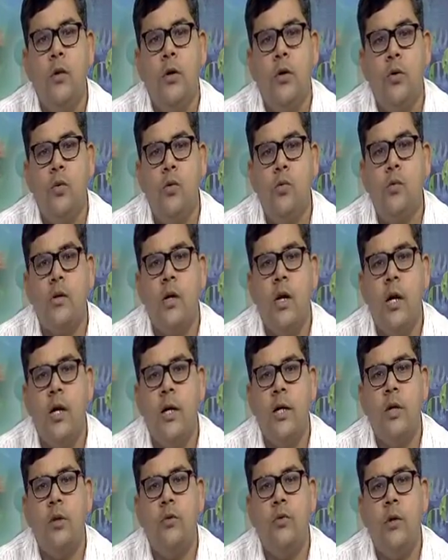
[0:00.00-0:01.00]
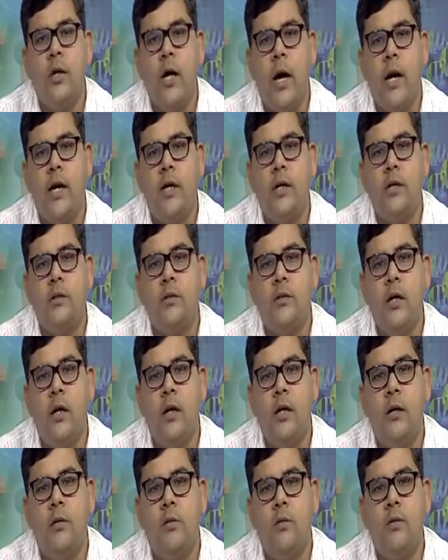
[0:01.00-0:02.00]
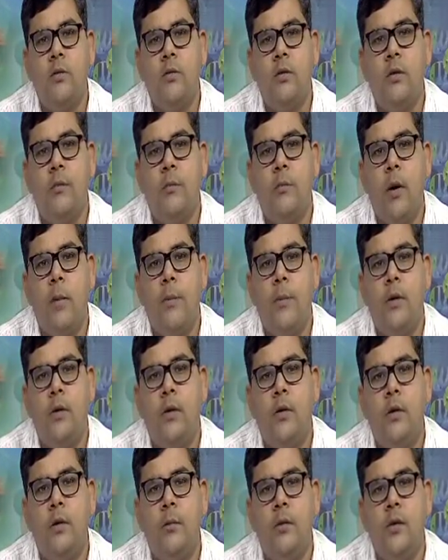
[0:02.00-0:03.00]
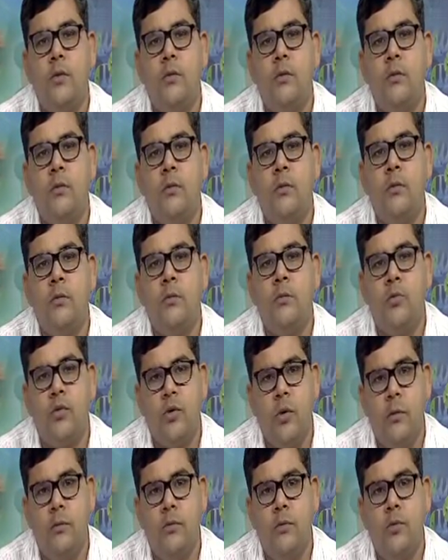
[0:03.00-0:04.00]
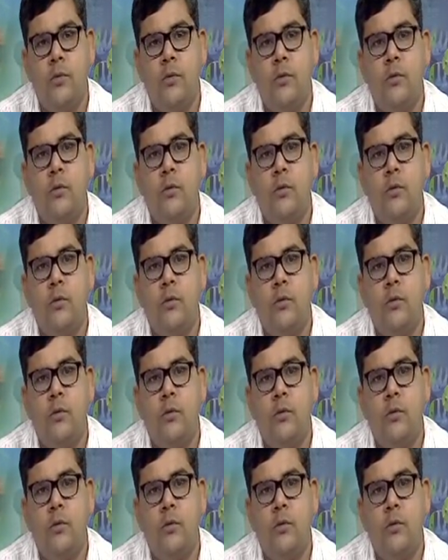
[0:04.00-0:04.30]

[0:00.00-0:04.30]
rules relating to inheritance and devolution of property amongst Muslims.